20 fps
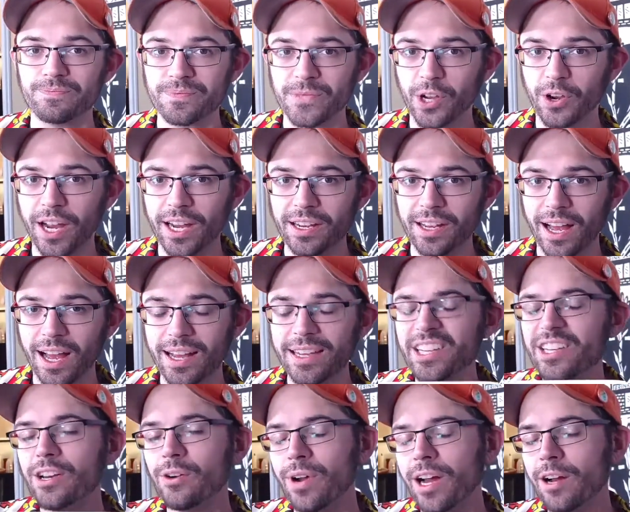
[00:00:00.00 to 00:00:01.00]
All right,
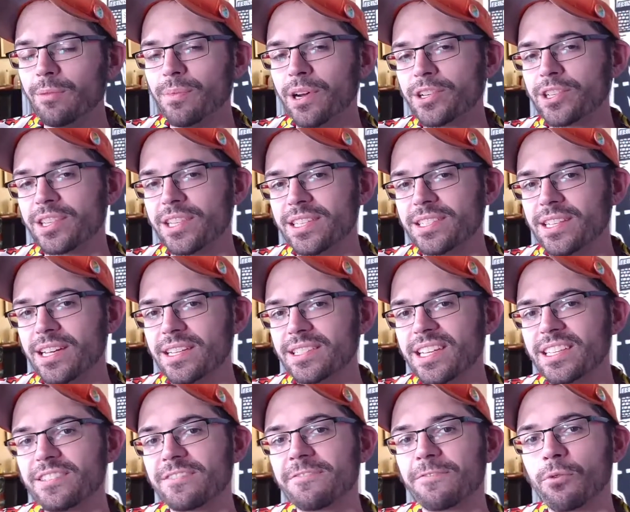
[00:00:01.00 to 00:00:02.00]
and you know how much this
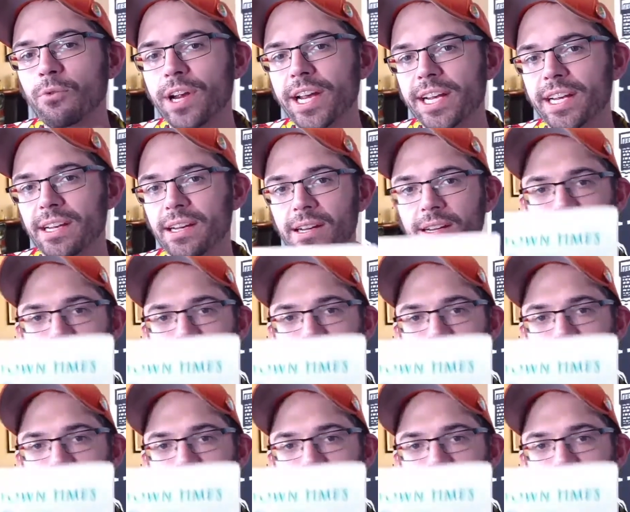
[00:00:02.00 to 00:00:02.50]
is? It's free.